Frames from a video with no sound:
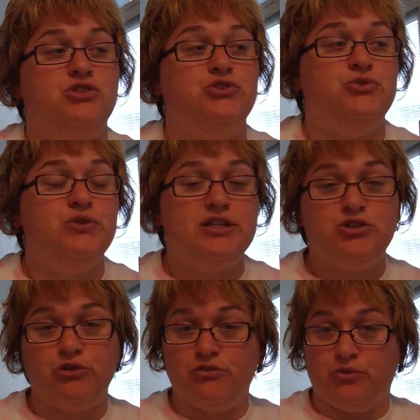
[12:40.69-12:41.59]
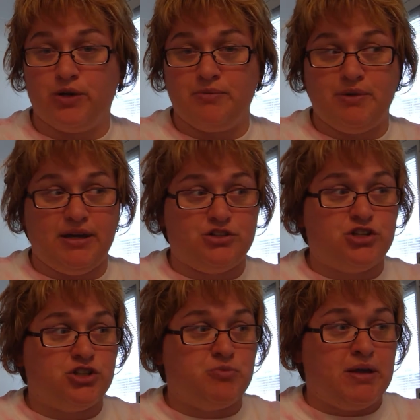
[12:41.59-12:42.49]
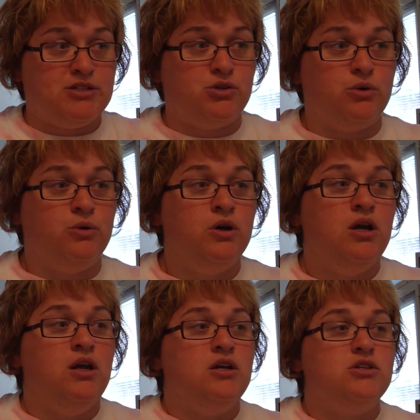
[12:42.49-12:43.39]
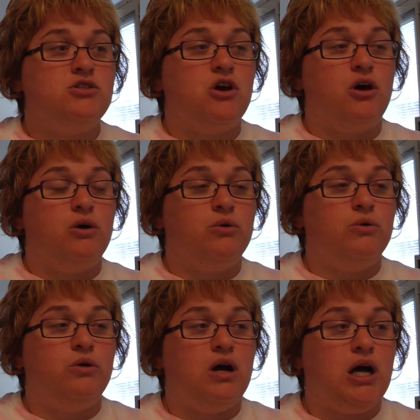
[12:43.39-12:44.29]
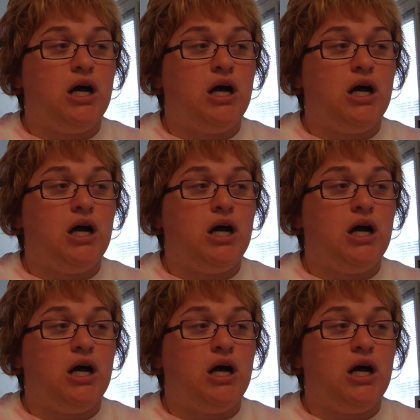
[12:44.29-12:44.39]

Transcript: you do need to avoid being judgmental. So